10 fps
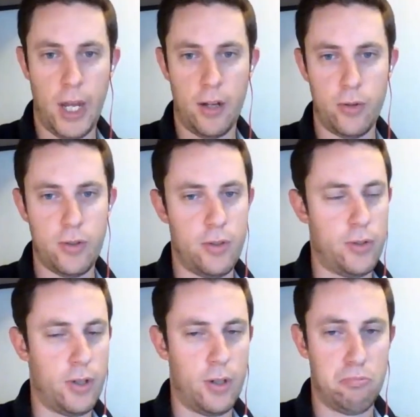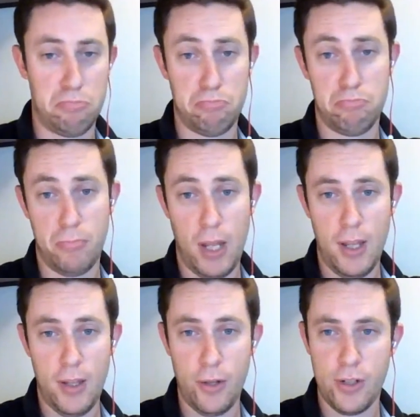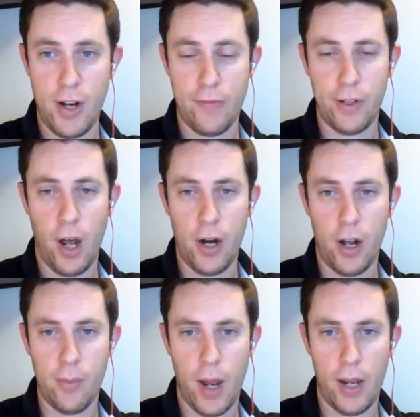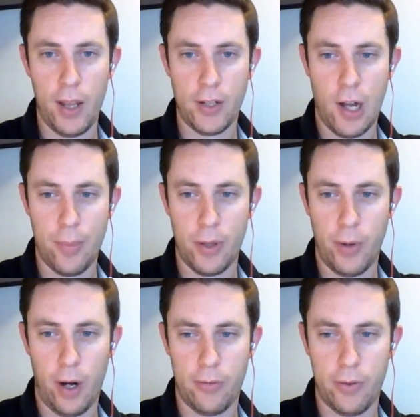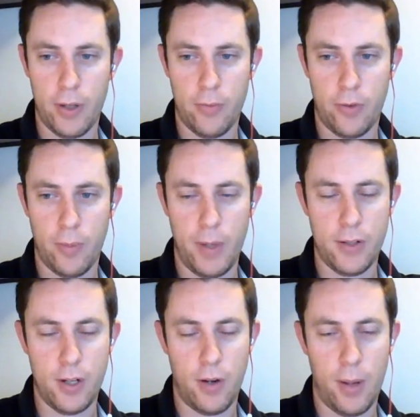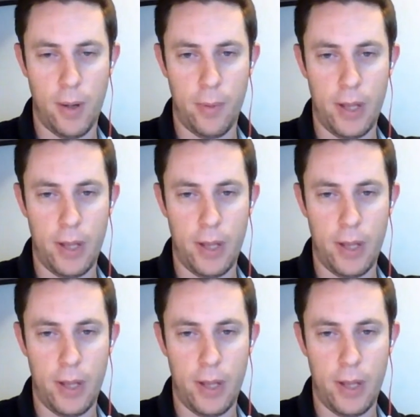Yeah, those are definitely not on my like top of the radar for me. So I'm